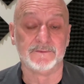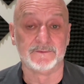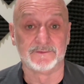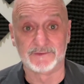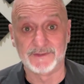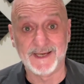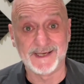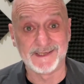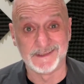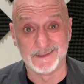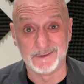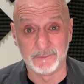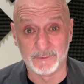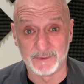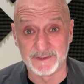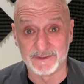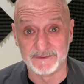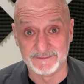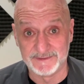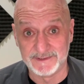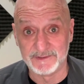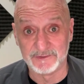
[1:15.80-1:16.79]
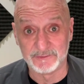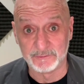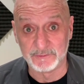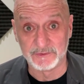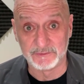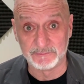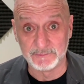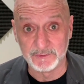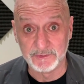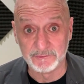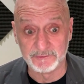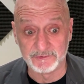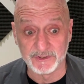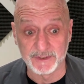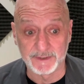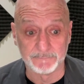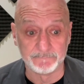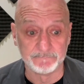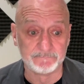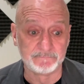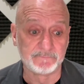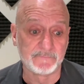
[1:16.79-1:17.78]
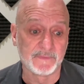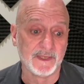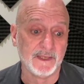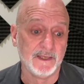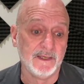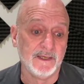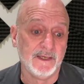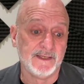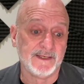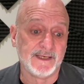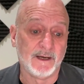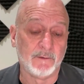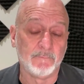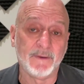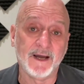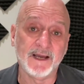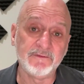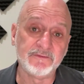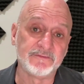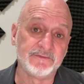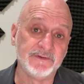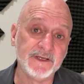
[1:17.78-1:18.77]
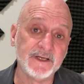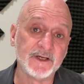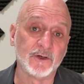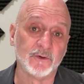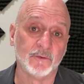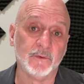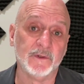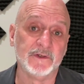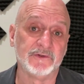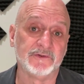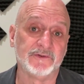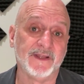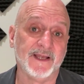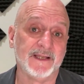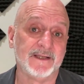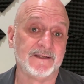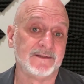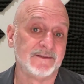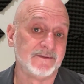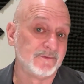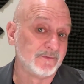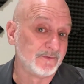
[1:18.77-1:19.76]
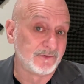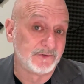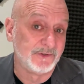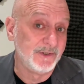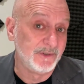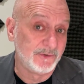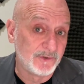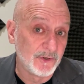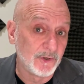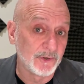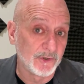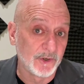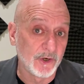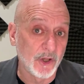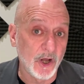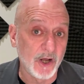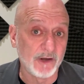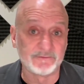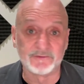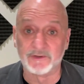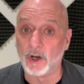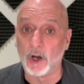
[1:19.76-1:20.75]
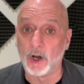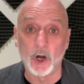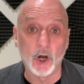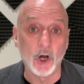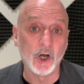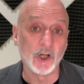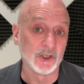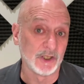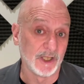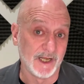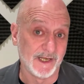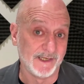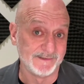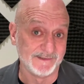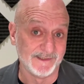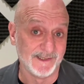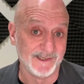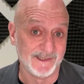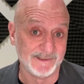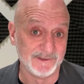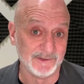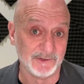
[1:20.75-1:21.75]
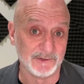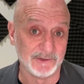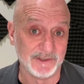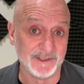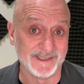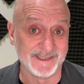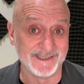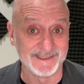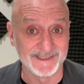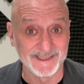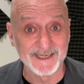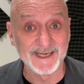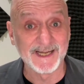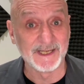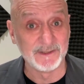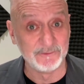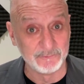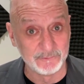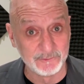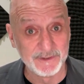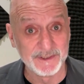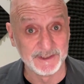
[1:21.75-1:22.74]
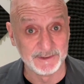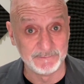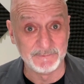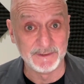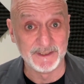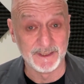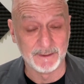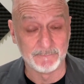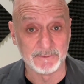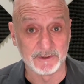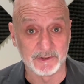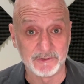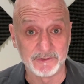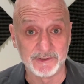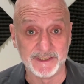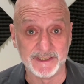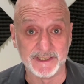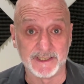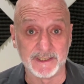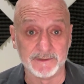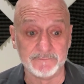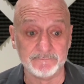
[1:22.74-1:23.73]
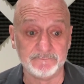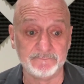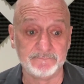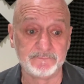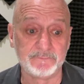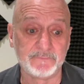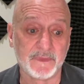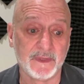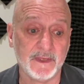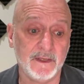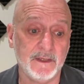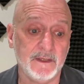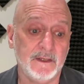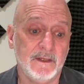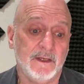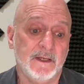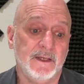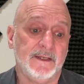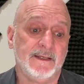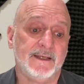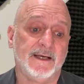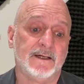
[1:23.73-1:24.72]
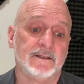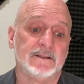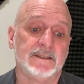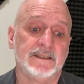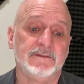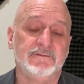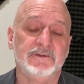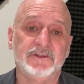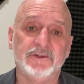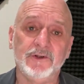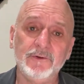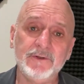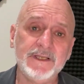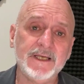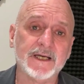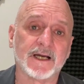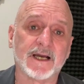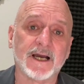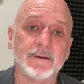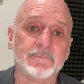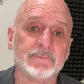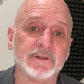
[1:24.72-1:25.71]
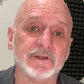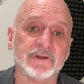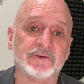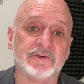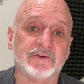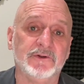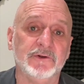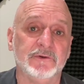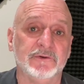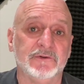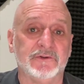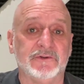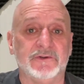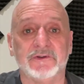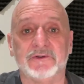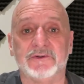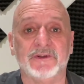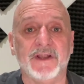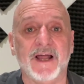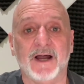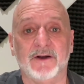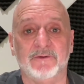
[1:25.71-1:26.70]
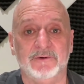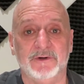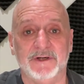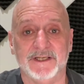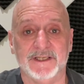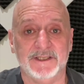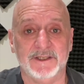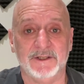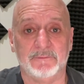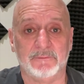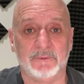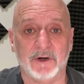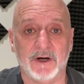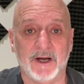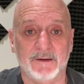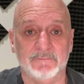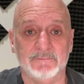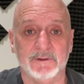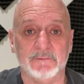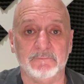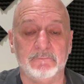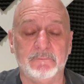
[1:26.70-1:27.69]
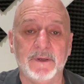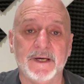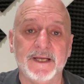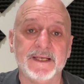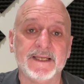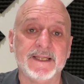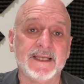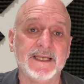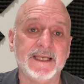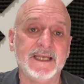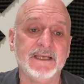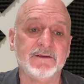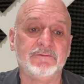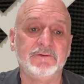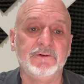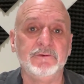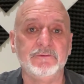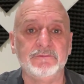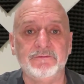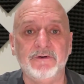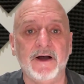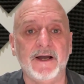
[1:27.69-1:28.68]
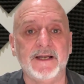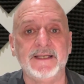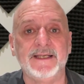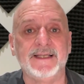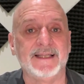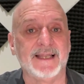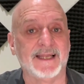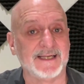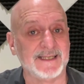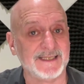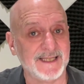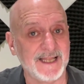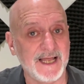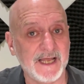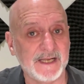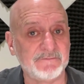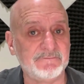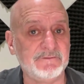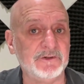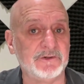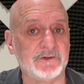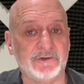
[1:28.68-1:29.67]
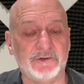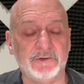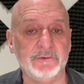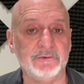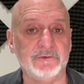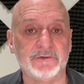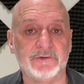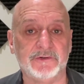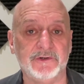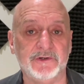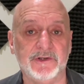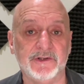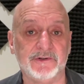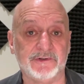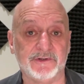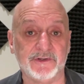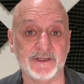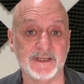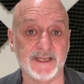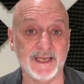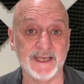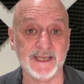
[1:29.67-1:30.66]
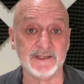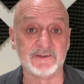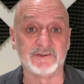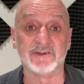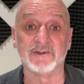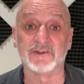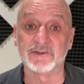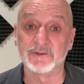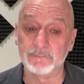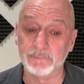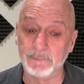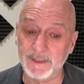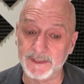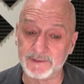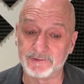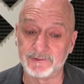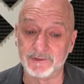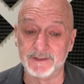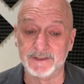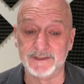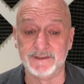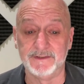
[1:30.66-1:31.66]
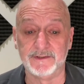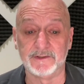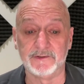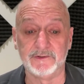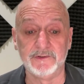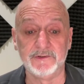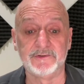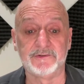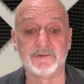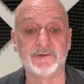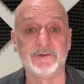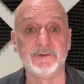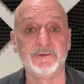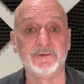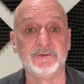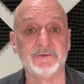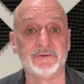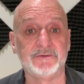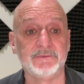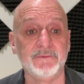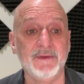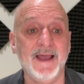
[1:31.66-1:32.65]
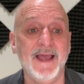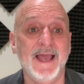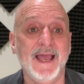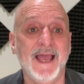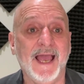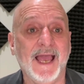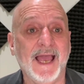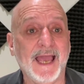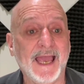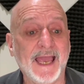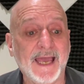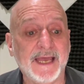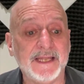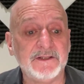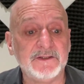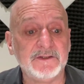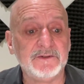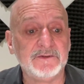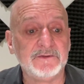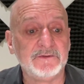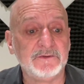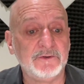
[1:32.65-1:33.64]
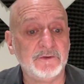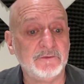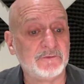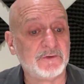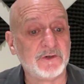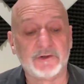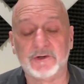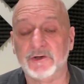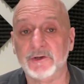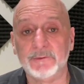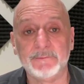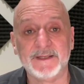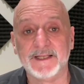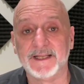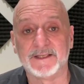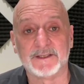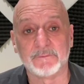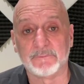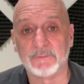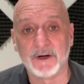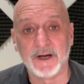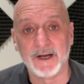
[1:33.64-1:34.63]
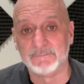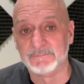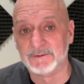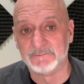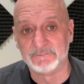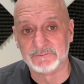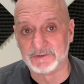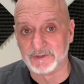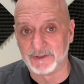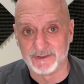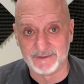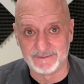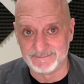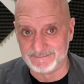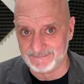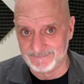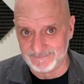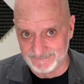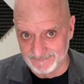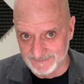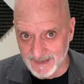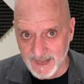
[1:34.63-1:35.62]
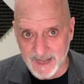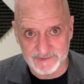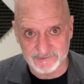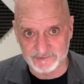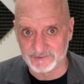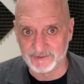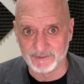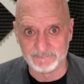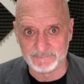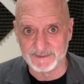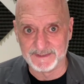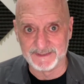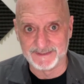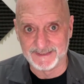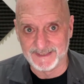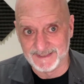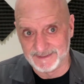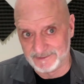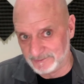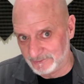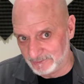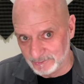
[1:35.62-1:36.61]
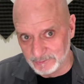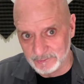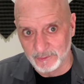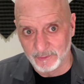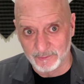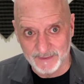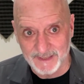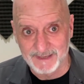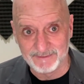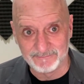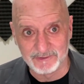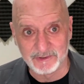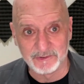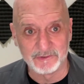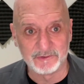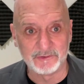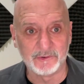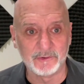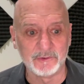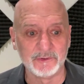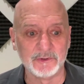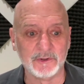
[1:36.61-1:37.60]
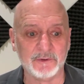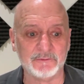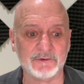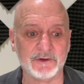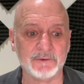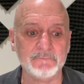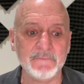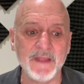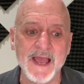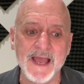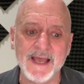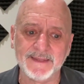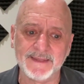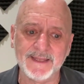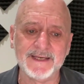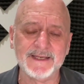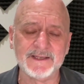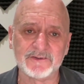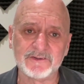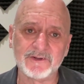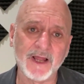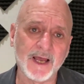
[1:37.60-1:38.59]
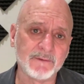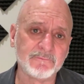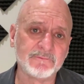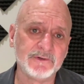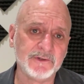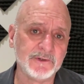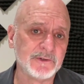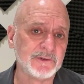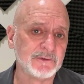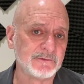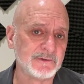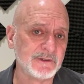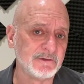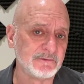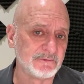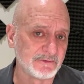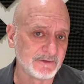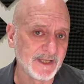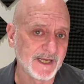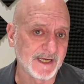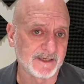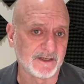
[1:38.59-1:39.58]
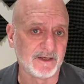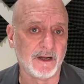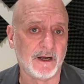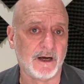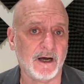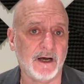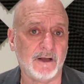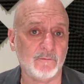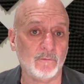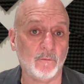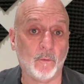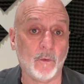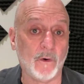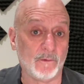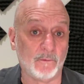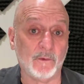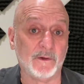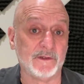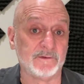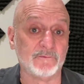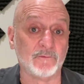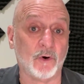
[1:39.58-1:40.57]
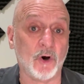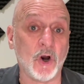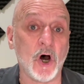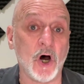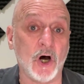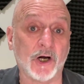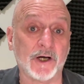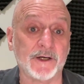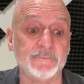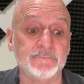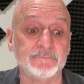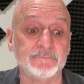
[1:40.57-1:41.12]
Sadly, one of these was music. Now, my fear was that she'd turn off to all online learning, and then I'd really be up a creek. Now, if it's only a couple of students, it's not really a problem. But if you're finding that a lot of your students are disengaged, especially the good students, and you've determined that the problems are not something that you don't have control over, then it's time for you to reflect on what went wrong.